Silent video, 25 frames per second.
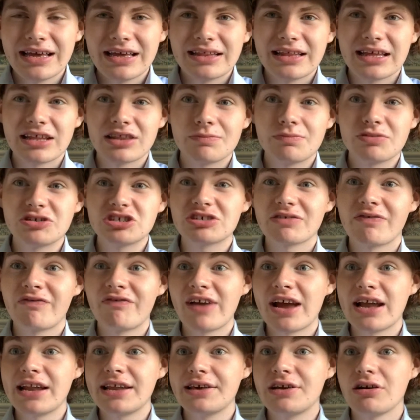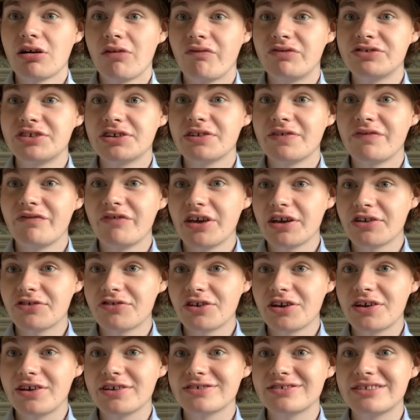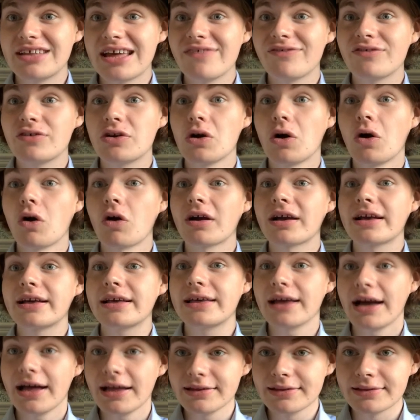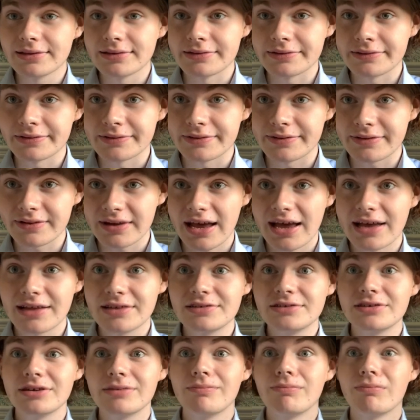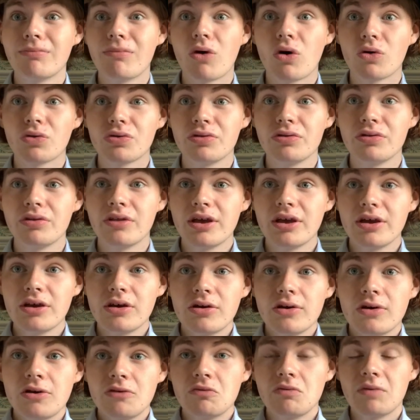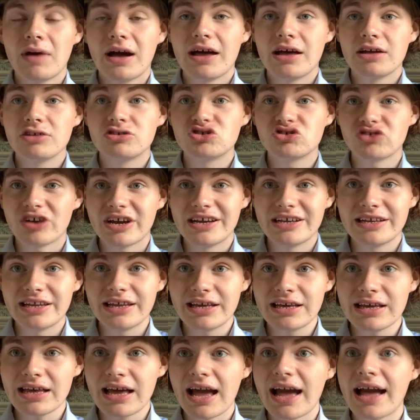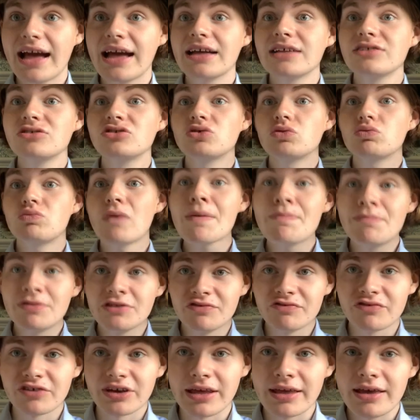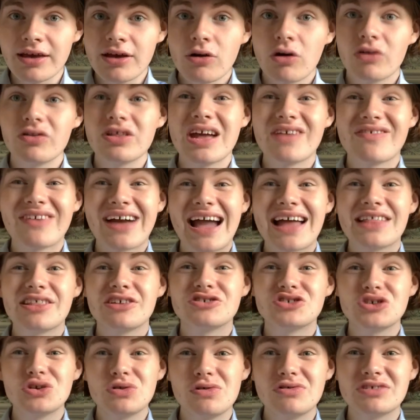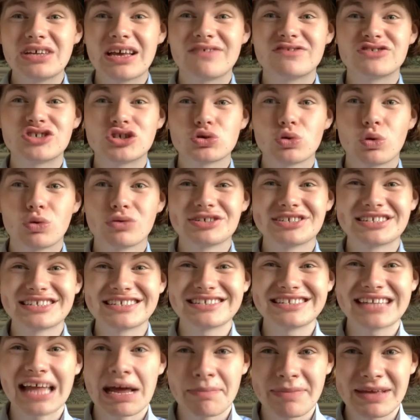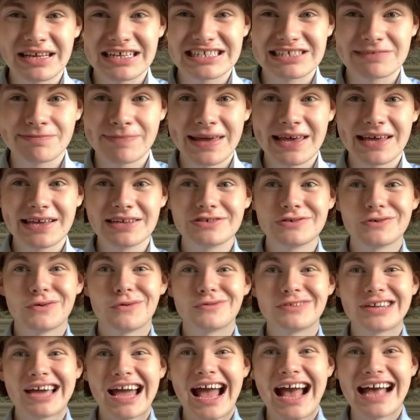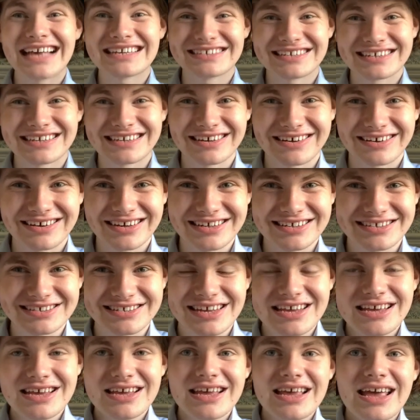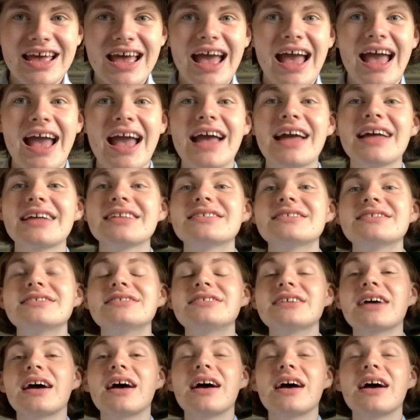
Now, the British are fairly confident of victory because they've got guns and modern training and weaponry. On the other hand, the Zulus have short stabbing spears called assakais and